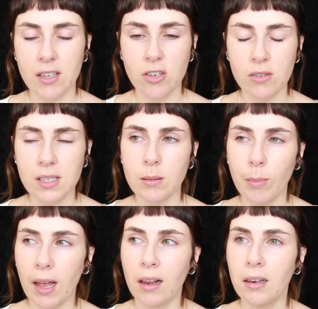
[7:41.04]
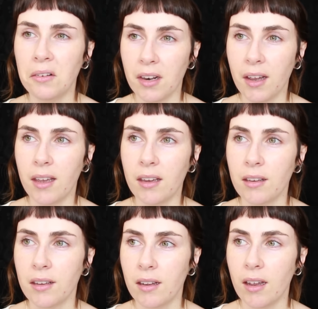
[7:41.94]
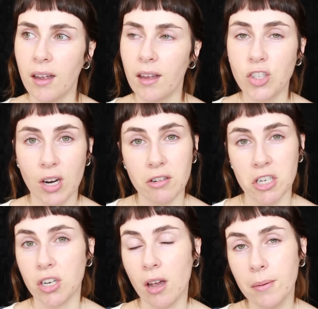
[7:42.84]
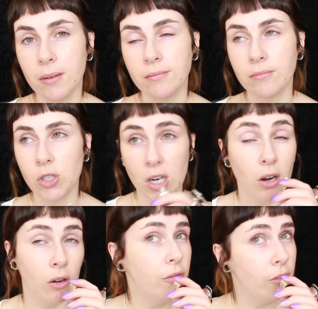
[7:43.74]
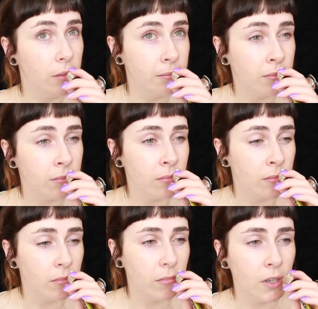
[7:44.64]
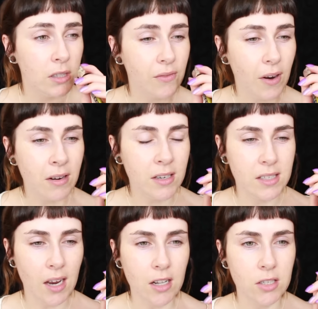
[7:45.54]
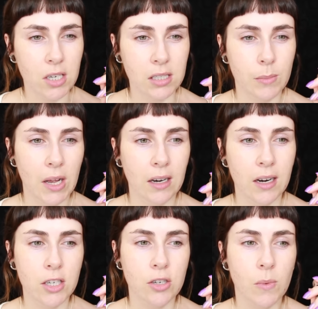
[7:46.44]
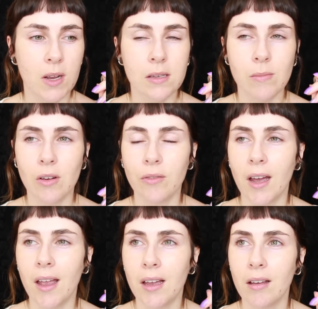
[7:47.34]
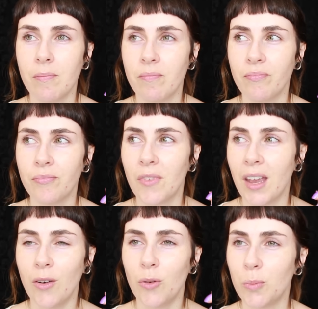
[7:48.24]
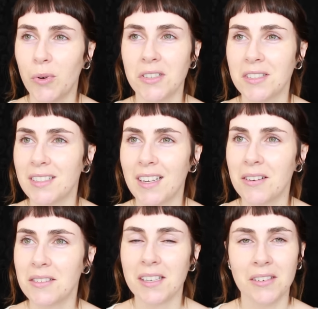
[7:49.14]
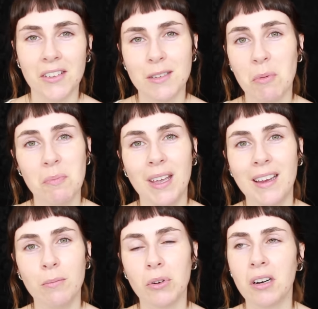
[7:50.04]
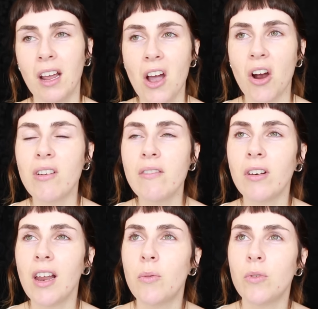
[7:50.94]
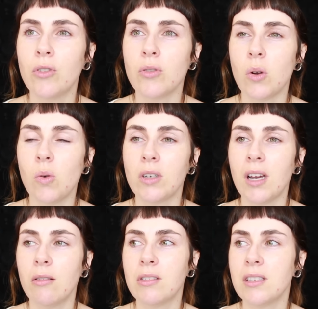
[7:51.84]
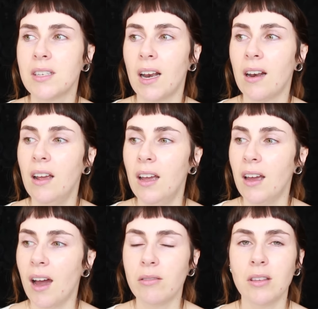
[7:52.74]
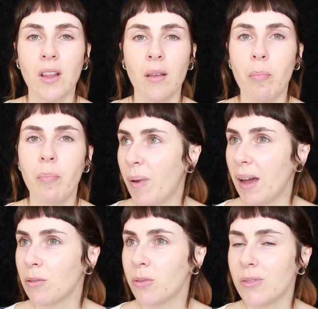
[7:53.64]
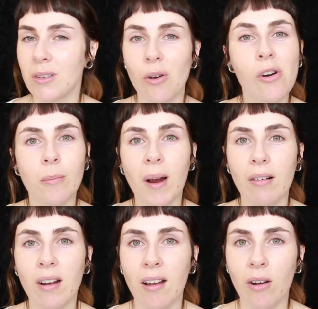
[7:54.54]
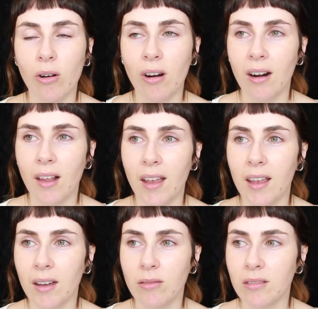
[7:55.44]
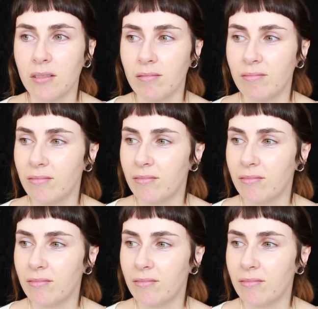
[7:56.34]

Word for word: it does smell like a charity shop, which I love. It's a very nostalgic smell. It actually reminds me of like an old person's house. I know it's a bit mean, but or even like one of those old houses in out in the back roads of Connemara, or like out in